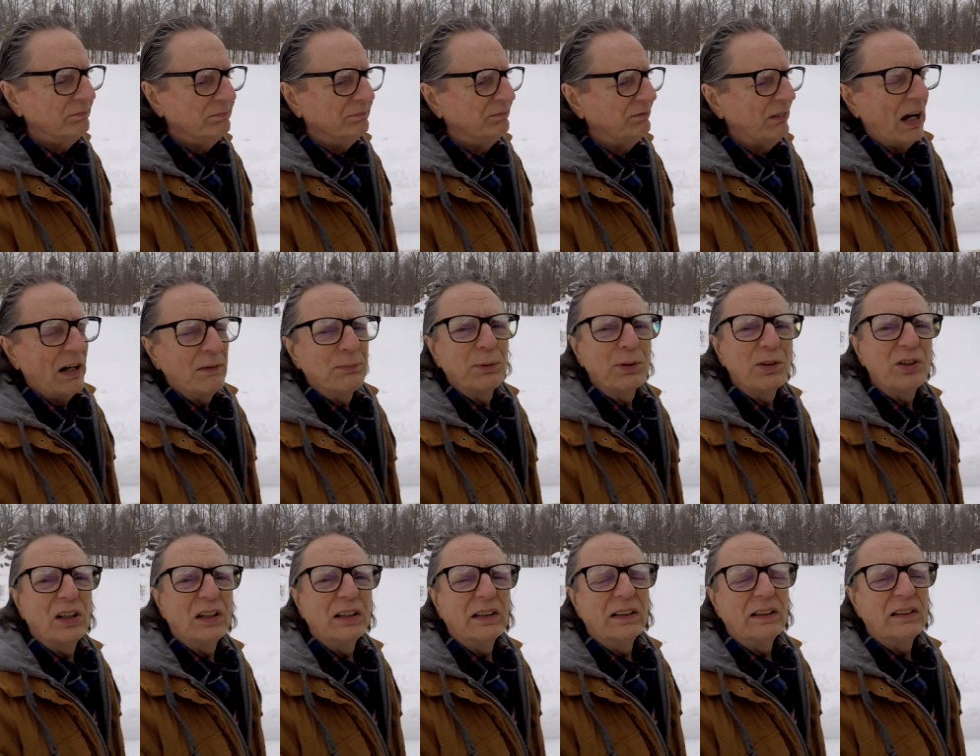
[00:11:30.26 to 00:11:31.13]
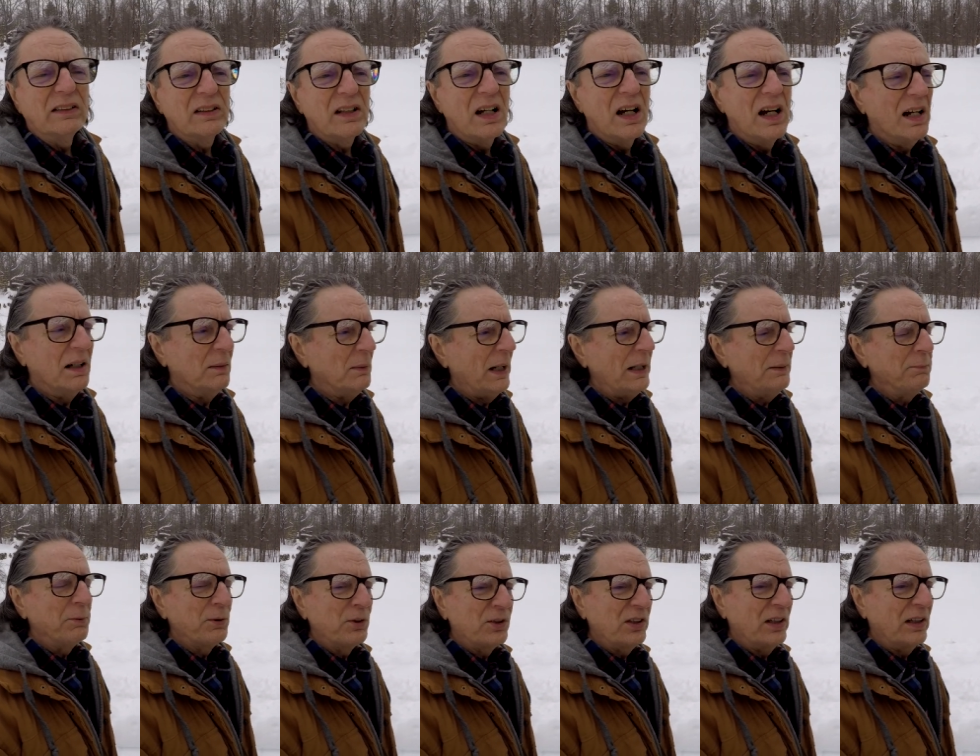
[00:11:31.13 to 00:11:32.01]
5% of the time,
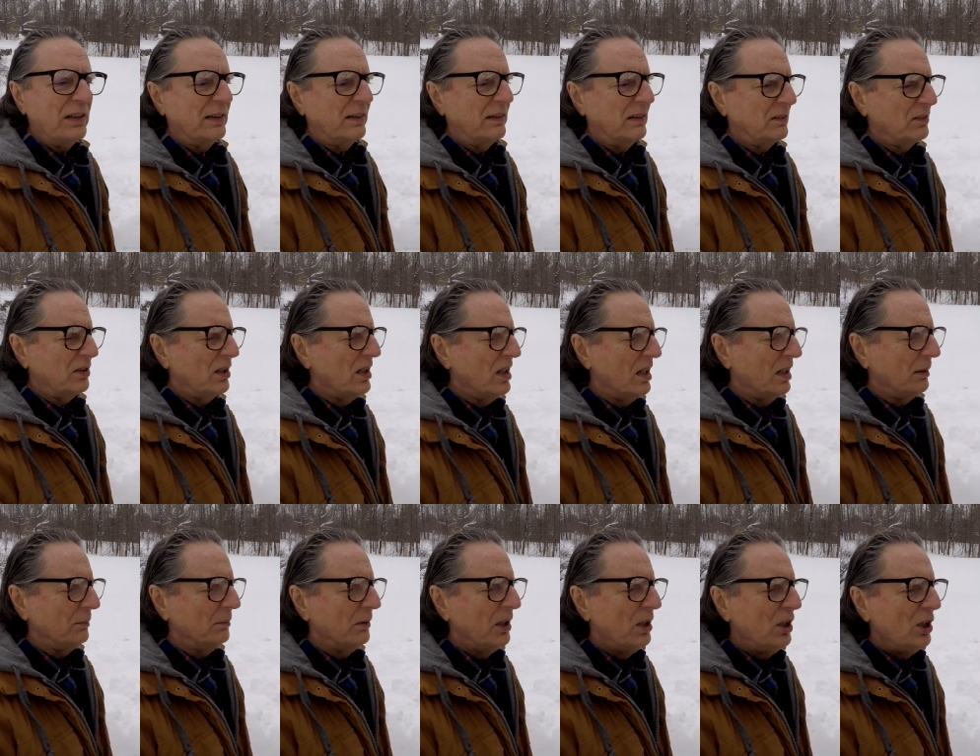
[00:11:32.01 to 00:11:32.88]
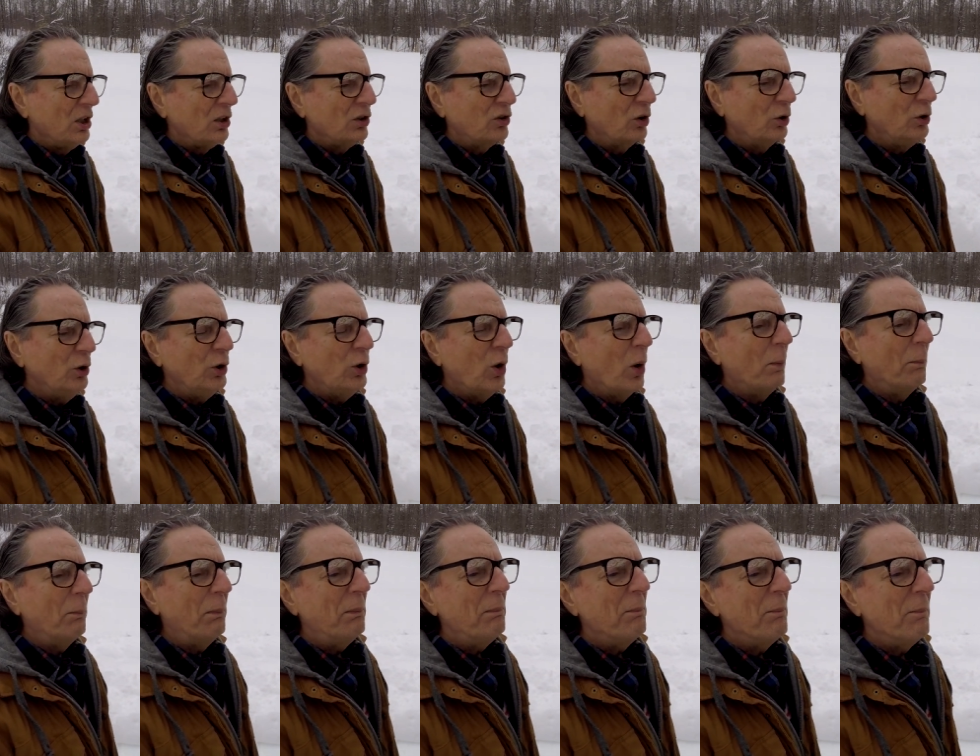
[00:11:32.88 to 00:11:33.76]
8% of the time. So you
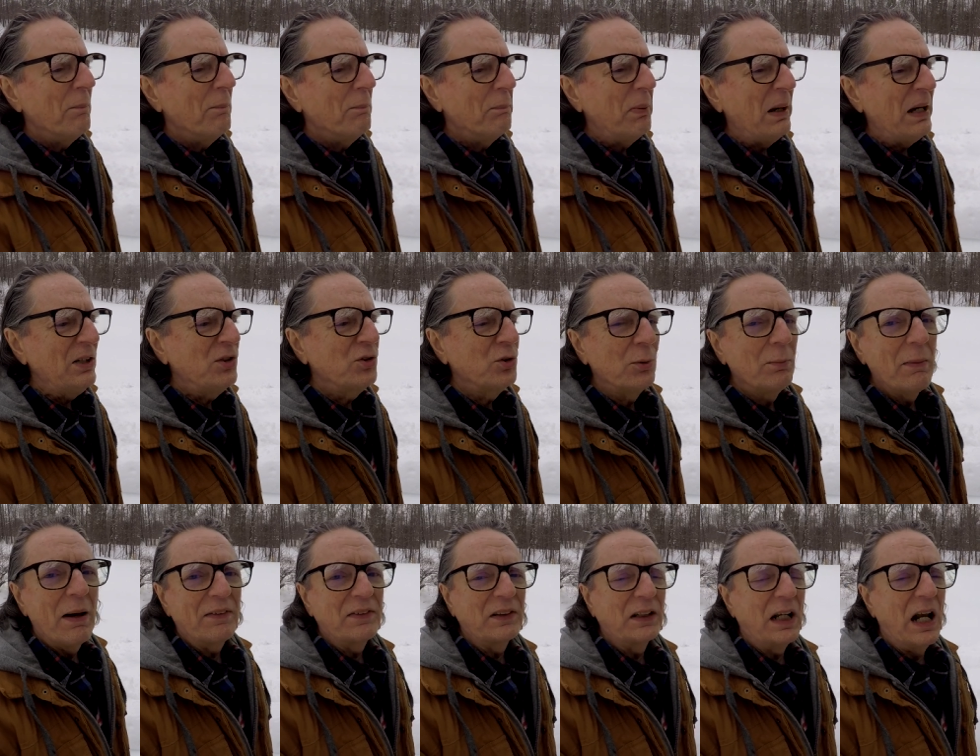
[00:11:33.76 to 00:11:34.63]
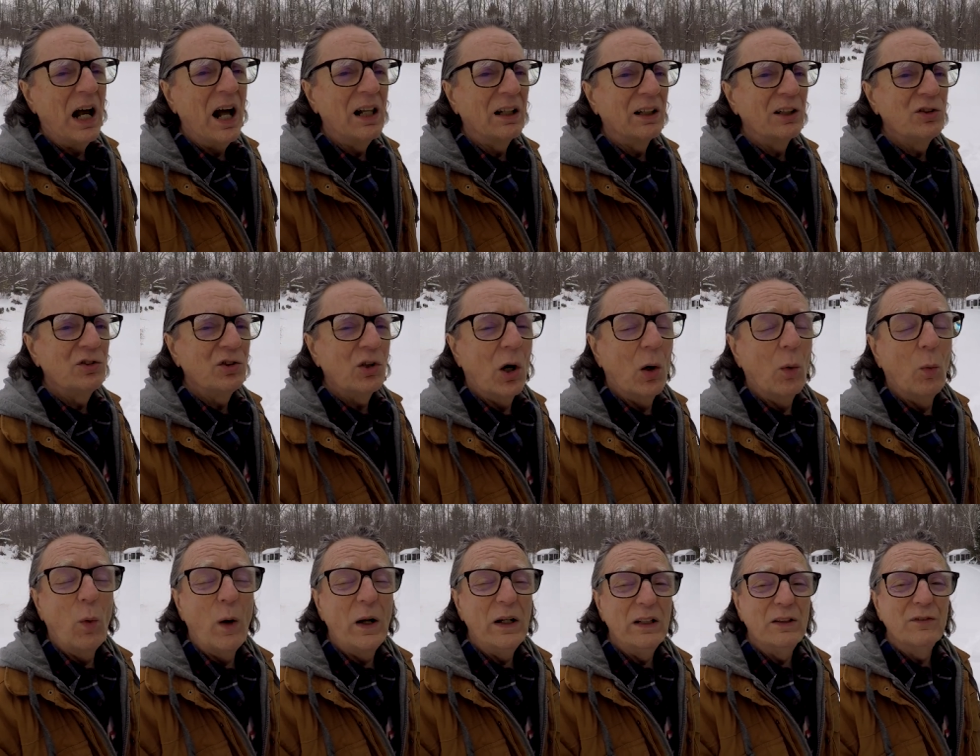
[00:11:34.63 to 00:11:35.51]
don't base your methodology
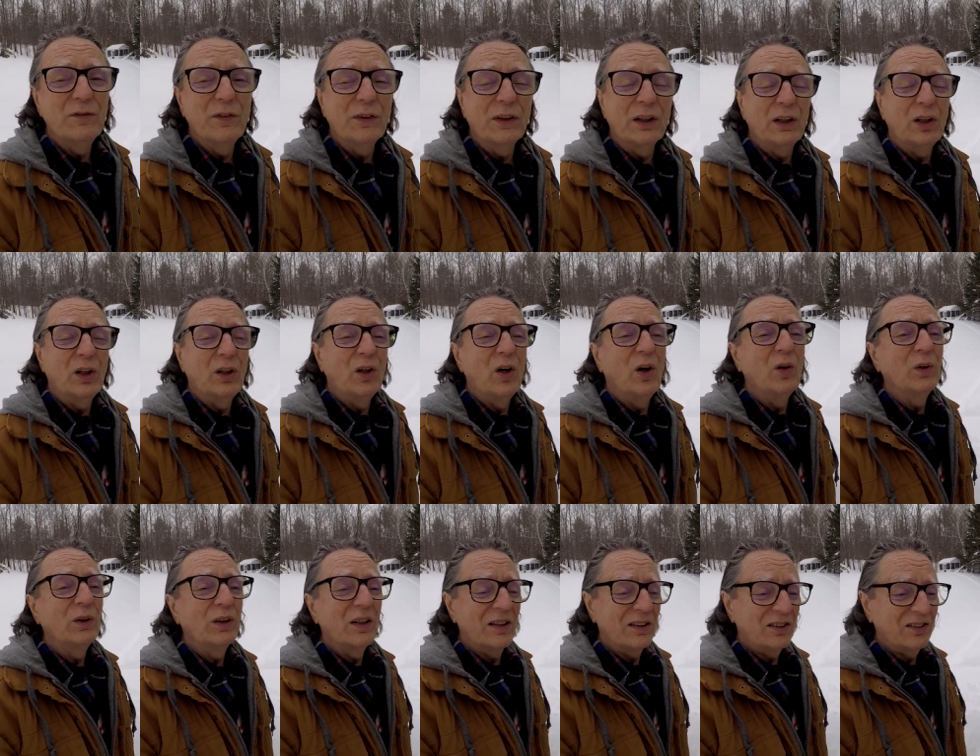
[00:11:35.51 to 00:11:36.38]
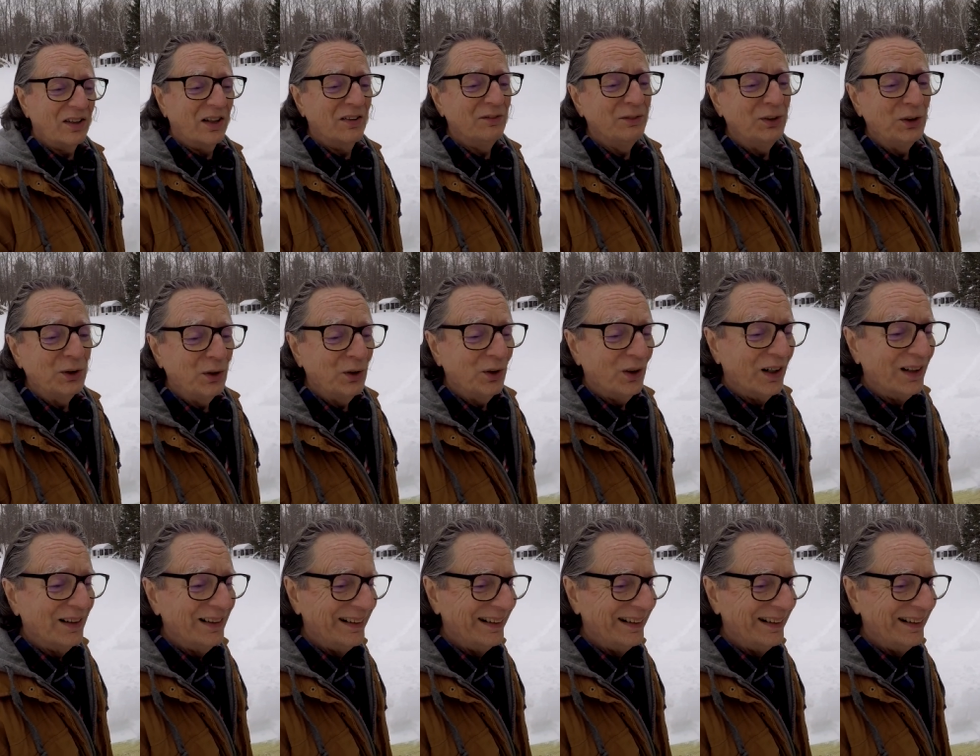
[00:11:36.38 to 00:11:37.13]
on waiting for the coalesce of your